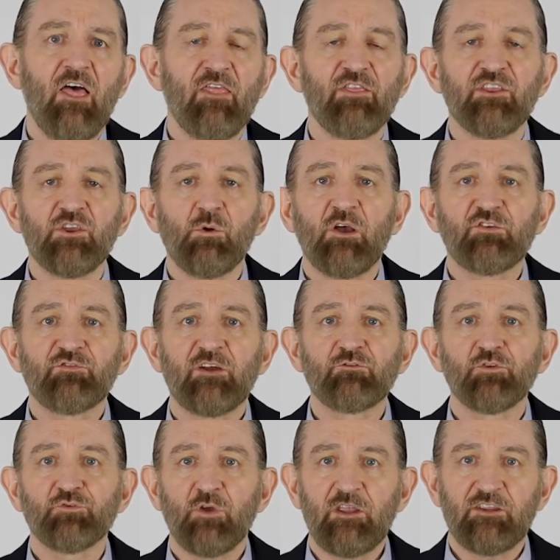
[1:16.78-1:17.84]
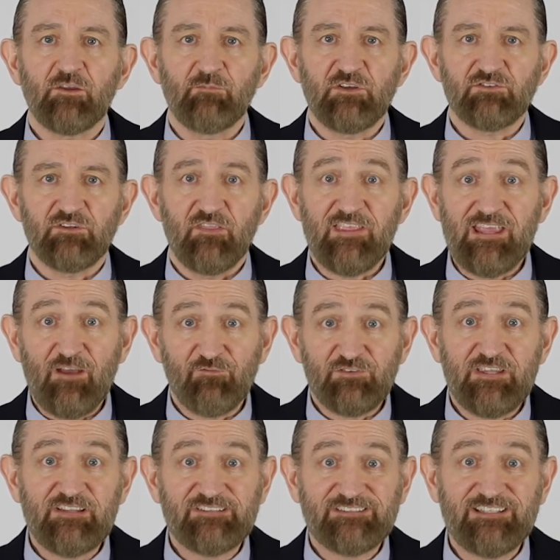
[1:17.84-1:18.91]
The US Federal Trade Commission, the
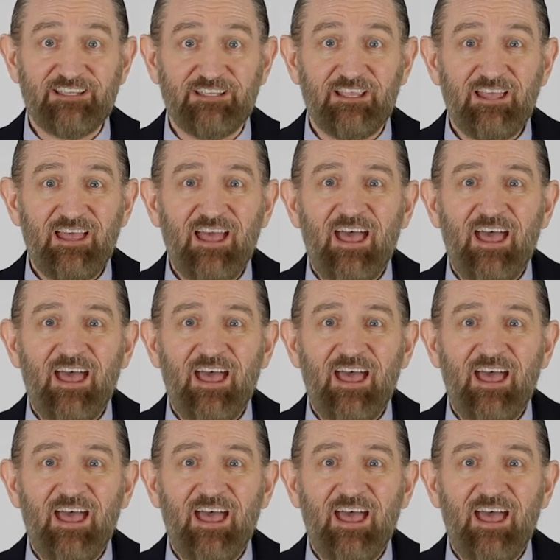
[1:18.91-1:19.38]
FTC,